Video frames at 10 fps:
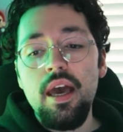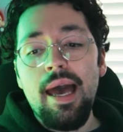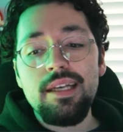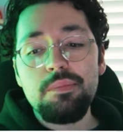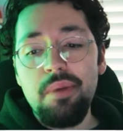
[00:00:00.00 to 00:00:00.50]

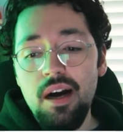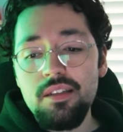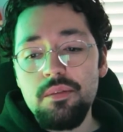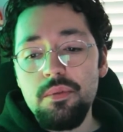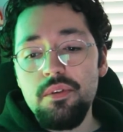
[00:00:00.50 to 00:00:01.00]
as
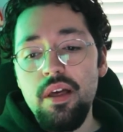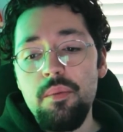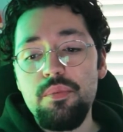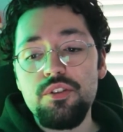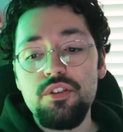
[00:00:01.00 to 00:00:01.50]
possible
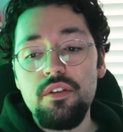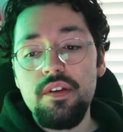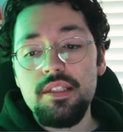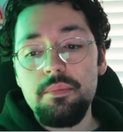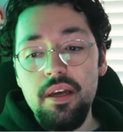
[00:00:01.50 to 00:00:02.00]
and preserve
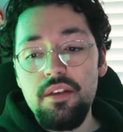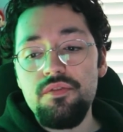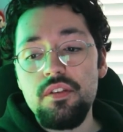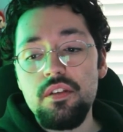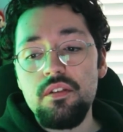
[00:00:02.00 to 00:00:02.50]
as many
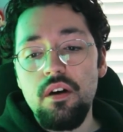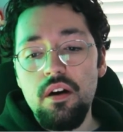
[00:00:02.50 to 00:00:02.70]
physical